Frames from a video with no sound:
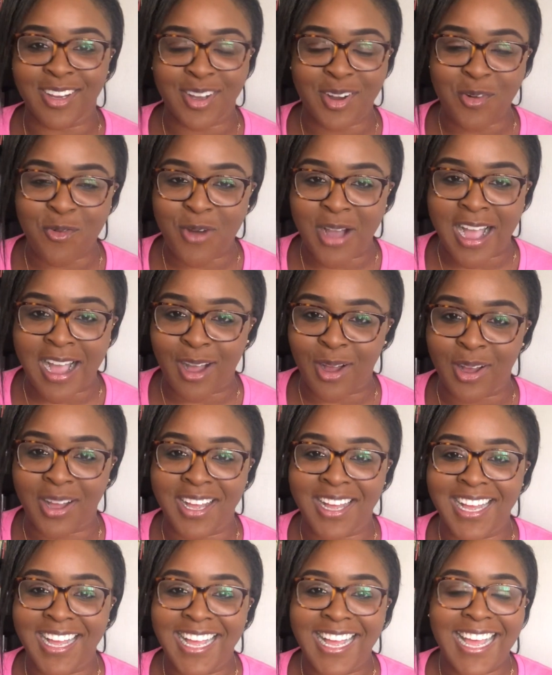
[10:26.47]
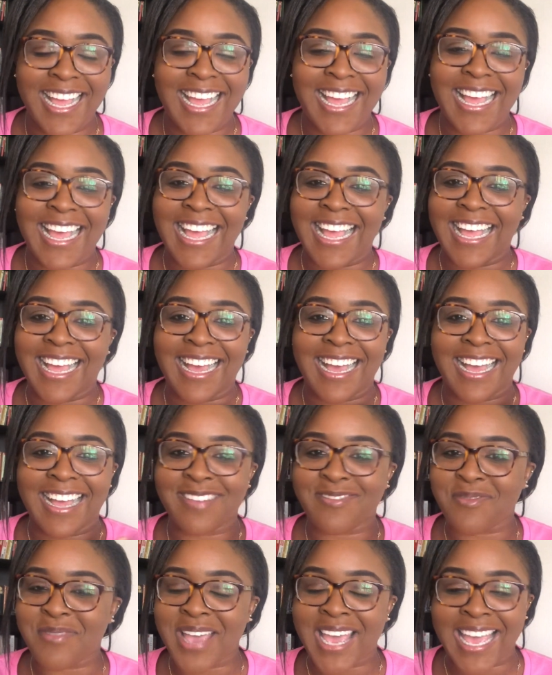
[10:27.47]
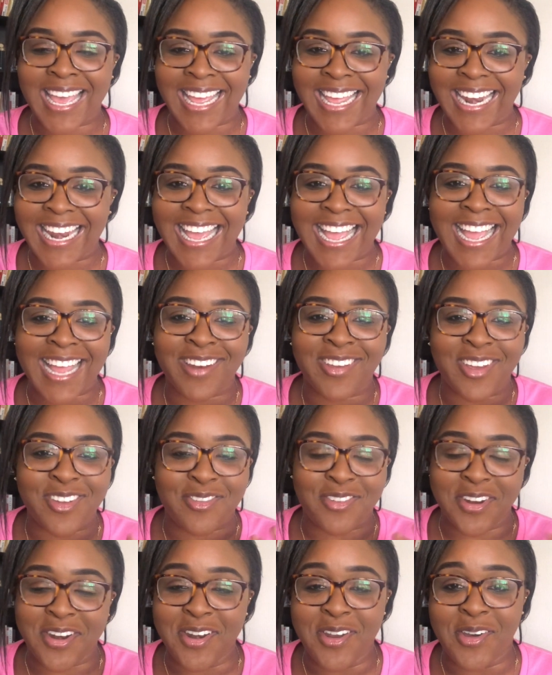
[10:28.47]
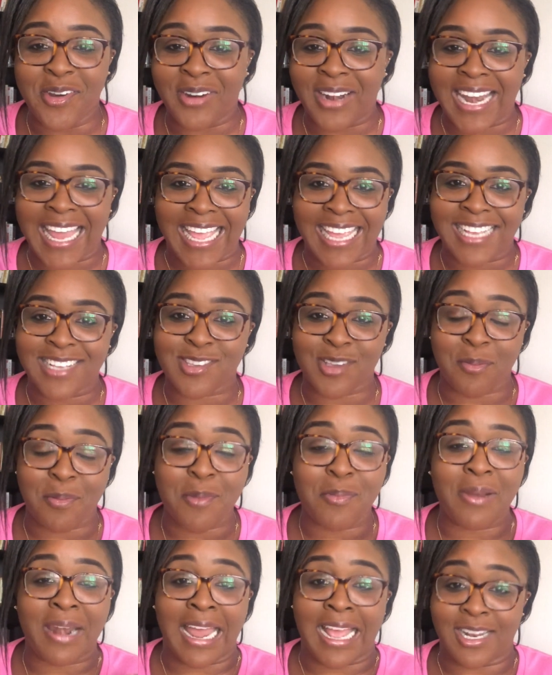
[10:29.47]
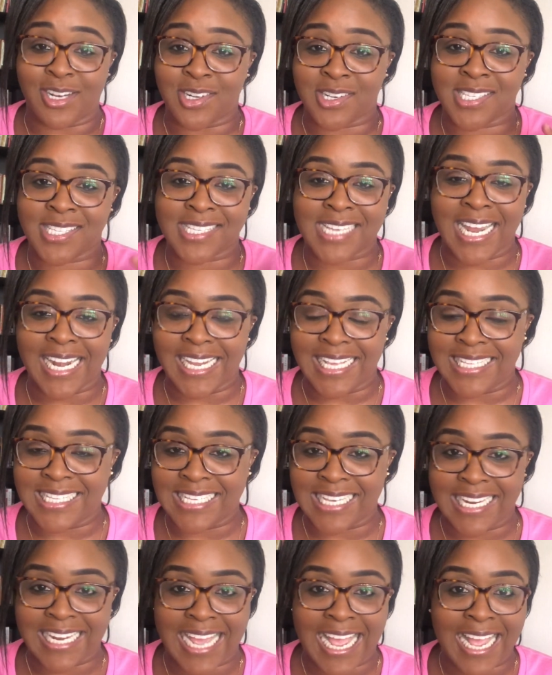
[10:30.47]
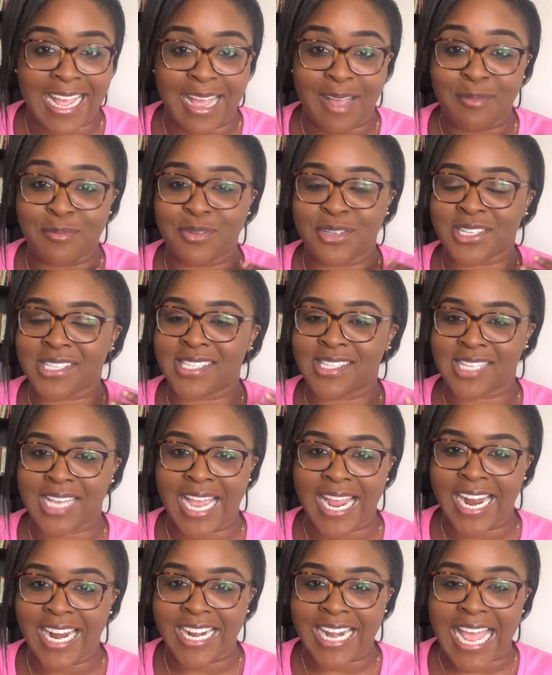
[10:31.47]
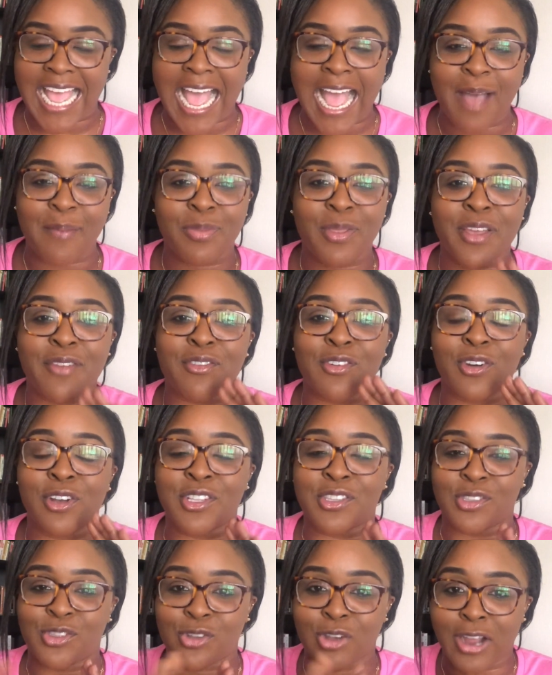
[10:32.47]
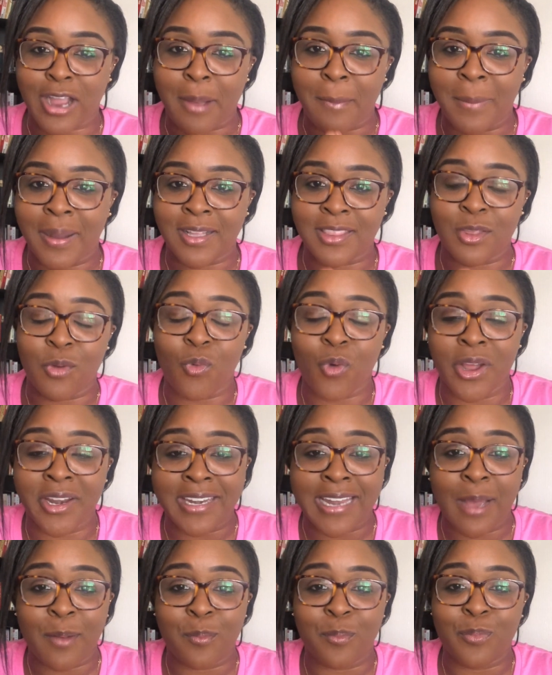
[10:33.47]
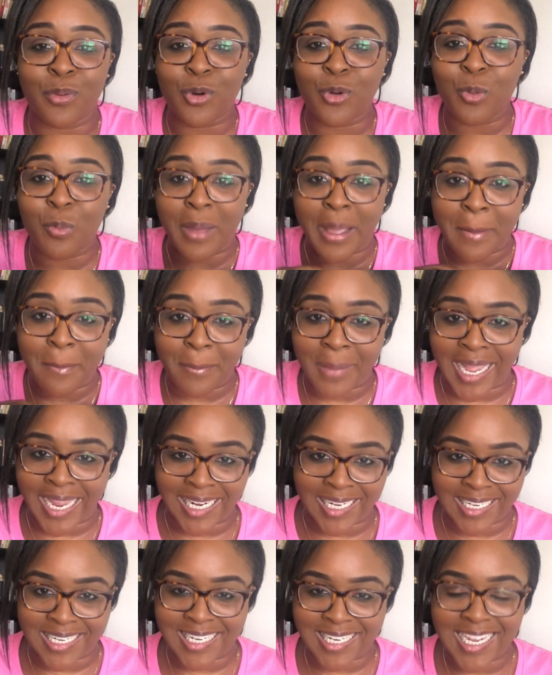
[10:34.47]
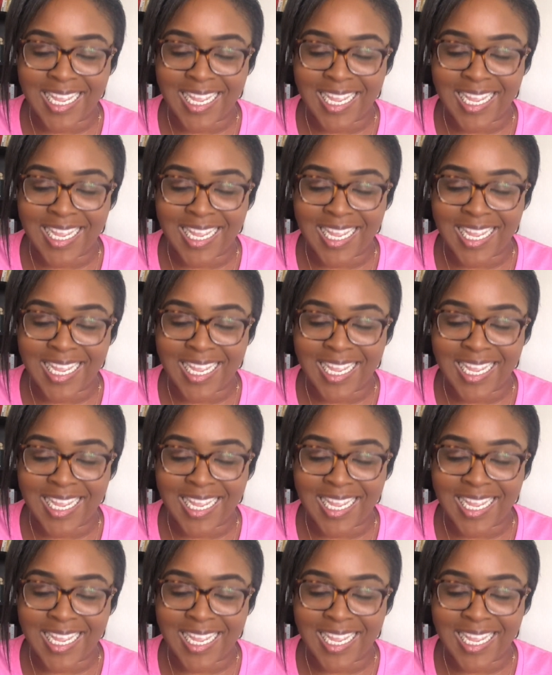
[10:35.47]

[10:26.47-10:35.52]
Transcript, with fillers: Wow. Man, I don't even know. Like, some people are just talented. I, I'm just tired. I'm not even going to talk about the one that blew my mind